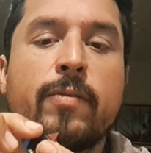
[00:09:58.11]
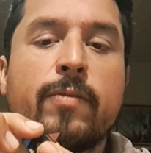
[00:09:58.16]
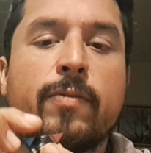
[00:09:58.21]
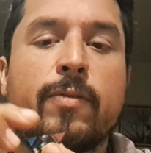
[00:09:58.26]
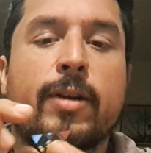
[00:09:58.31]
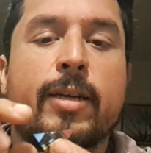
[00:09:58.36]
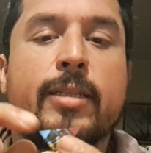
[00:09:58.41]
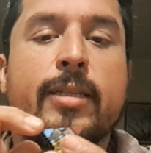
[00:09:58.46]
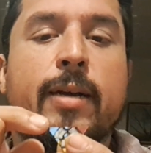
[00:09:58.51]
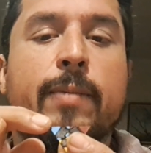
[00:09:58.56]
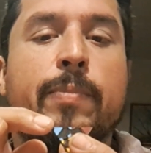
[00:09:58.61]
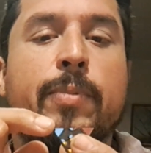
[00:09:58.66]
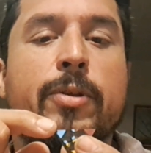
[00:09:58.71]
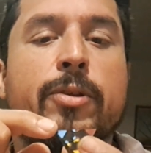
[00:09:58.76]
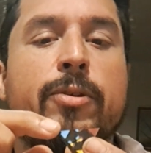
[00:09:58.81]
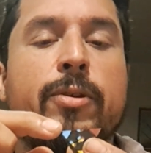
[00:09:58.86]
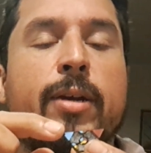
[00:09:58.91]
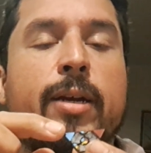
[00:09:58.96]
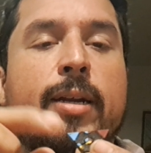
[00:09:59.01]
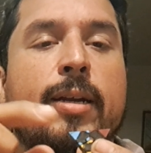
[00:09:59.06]
For example,
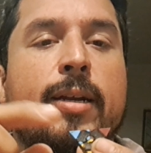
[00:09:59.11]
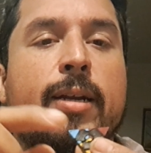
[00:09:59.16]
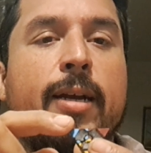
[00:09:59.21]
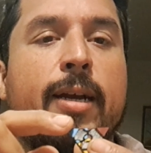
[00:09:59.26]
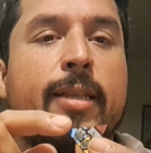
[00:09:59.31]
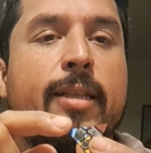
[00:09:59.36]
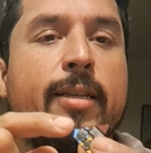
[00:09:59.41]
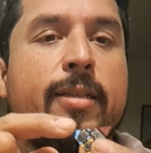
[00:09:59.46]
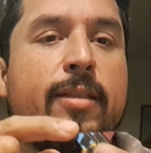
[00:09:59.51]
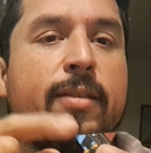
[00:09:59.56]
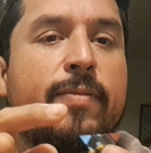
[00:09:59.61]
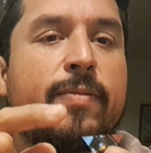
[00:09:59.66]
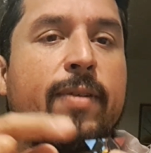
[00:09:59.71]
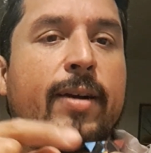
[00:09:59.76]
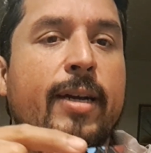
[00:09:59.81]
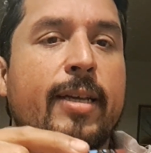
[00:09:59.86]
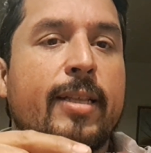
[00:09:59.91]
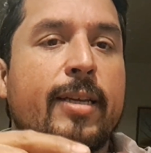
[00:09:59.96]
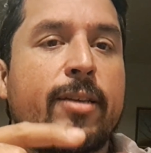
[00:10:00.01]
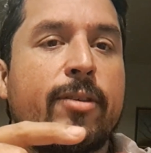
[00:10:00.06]
you can
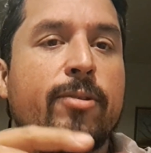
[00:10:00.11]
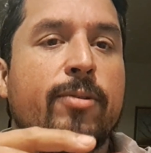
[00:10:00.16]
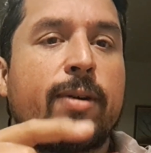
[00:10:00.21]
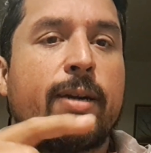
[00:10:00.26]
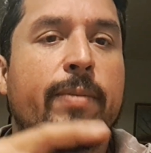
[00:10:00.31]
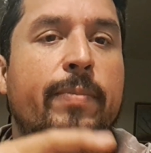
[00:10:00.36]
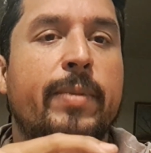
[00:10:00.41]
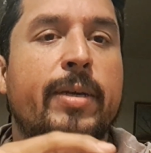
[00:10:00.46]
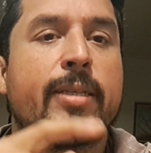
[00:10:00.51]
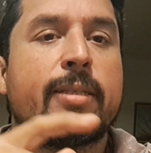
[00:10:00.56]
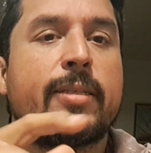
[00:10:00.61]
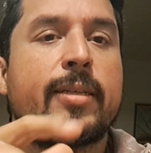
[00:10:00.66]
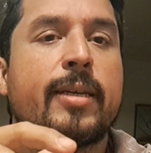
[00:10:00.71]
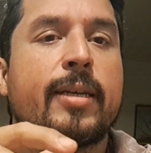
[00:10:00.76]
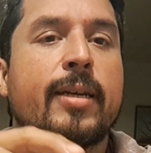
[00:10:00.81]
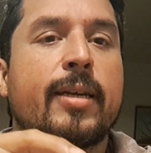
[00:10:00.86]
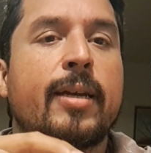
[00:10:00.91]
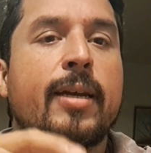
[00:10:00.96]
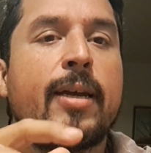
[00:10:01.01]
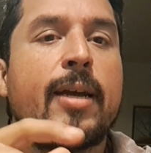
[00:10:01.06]
identify that you are
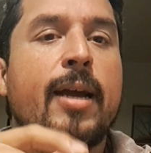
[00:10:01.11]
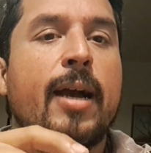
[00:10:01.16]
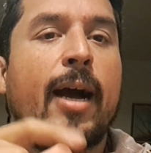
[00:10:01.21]
mixing